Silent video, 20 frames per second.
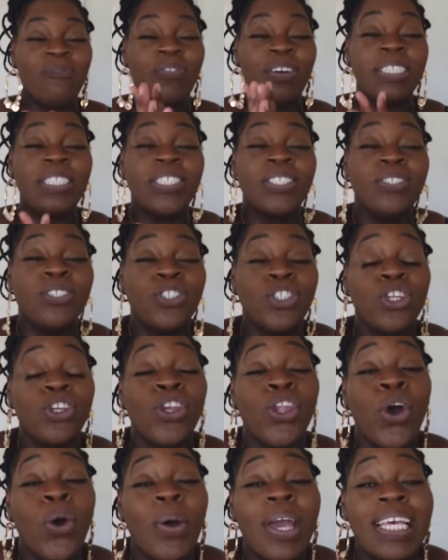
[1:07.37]
First thing you
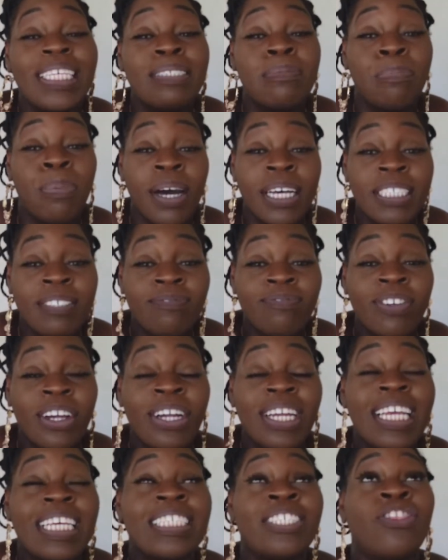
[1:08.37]
should know is bus
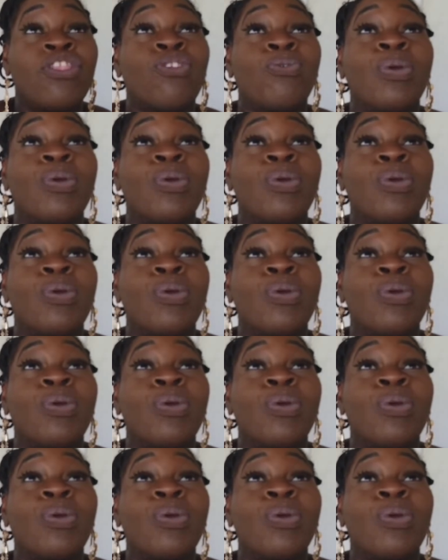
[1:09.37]
fare is